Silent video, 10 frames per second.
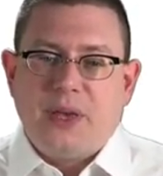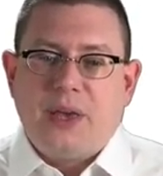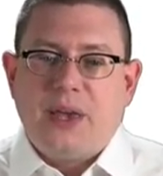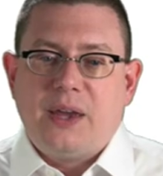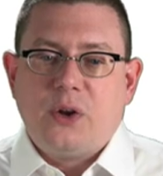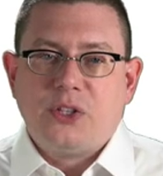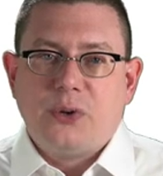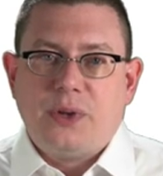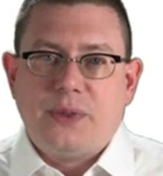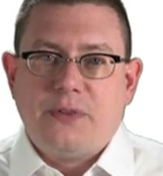uh, and
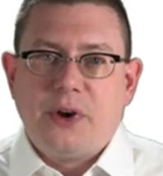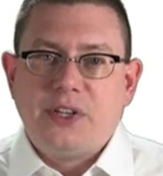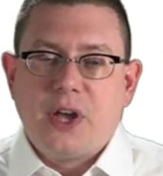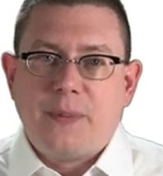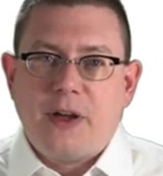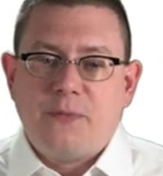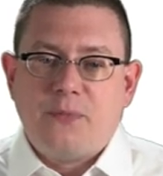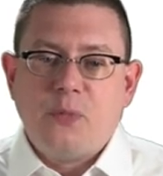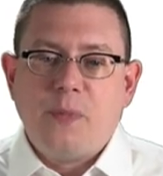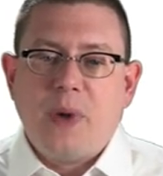also at the very top, I've
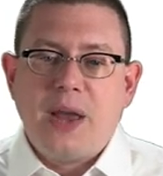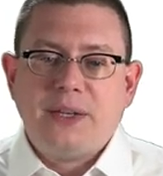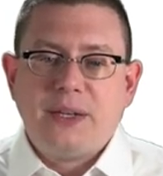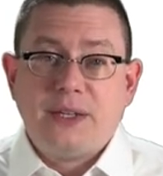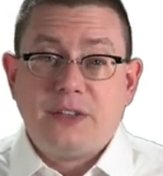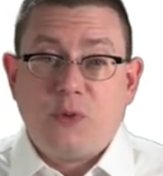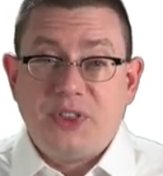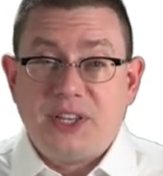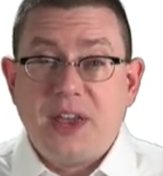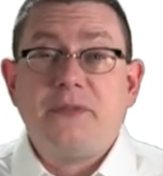reminded us of
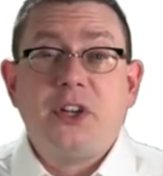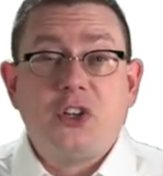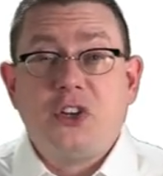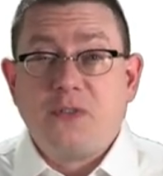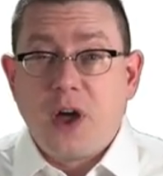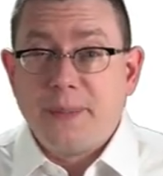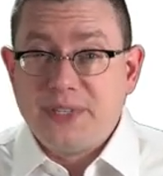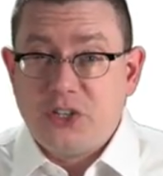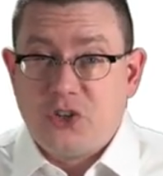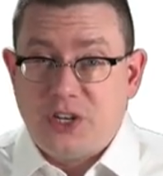what the definition of
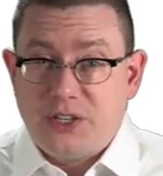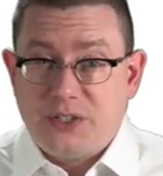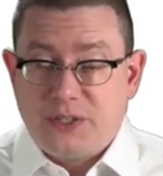composition is.